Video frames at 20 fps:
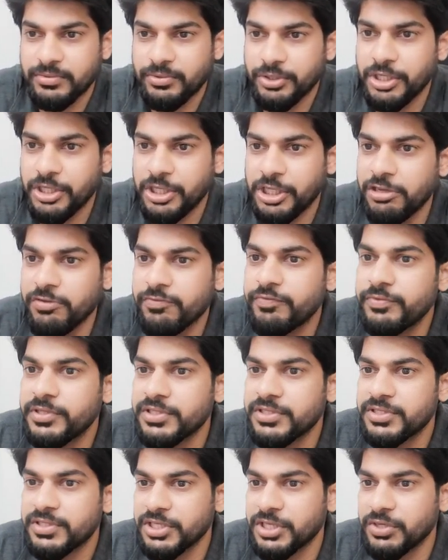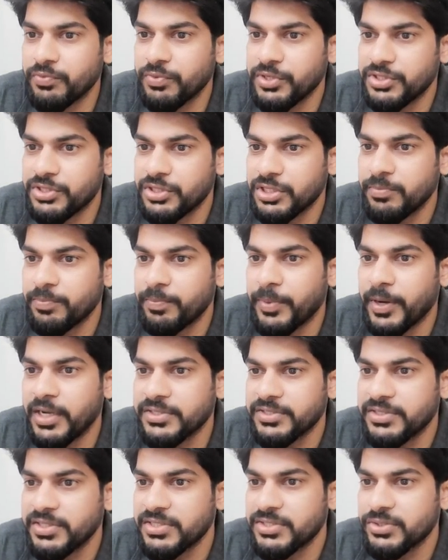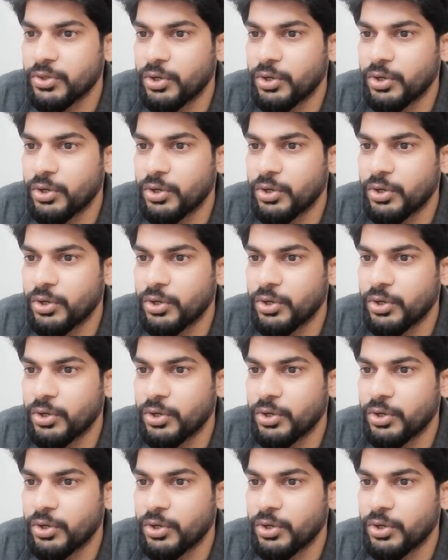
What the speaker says: Okay, if this equation passes